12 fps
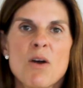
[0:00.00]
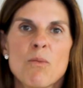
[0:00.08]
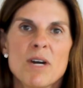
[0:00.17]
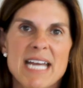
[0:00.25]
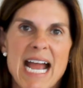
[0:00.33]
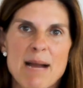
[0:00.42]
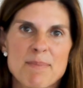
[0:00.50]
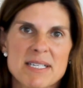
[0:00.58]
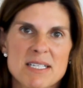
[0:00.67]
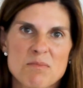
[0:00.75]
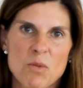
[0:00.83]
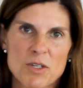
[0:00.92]
what
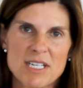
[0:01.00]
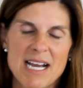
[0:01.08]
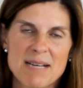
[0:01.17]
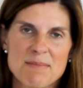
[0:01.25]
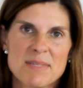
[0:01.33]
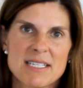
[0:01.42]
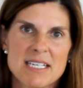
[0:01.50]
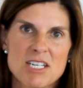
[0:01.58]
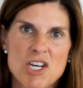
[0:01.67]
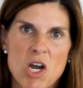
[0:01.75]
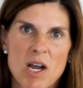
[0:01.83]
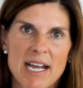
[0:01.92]
happens more times than
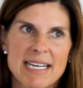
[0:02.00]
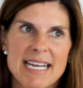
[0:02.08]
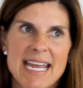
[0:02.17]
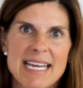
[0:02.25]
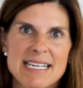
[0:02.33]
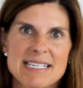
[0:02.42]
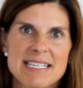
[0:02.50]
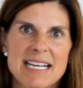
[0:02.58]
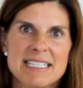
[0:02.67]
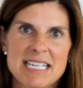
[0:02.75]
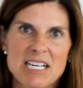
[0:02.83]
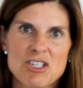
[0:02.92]
not is
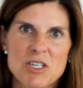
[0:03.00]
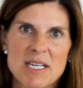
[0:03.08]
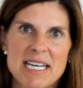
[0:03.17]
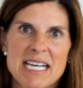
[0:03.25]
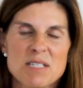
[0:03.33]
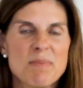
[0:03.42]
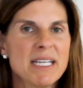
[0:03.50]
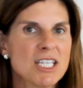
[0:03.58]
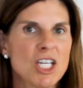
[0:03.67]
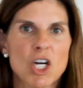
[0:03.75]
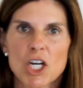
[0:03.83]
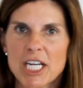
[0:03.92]
addiction has
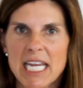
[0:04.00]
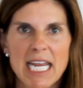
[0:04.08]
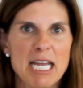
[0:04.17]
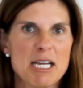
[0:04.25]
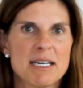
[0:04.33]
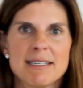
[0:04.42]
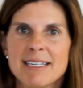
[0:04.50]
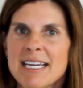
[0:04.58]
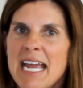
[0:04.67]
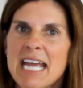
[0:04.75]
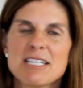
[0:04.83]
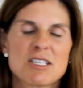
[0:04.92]
been lurking
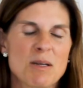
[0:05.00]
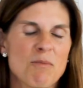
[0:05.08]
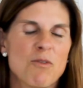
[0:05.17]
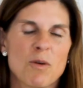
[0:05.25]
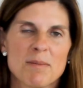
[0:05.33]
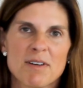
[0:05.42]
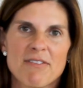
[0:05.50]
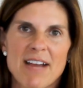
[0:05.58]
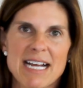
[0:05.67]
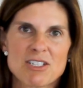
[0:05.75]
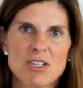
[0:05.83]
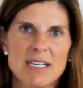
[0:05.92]
in some form or
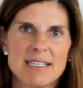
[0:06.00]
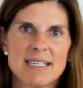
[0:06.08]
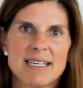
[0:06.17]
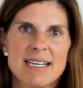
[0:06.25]
fashion.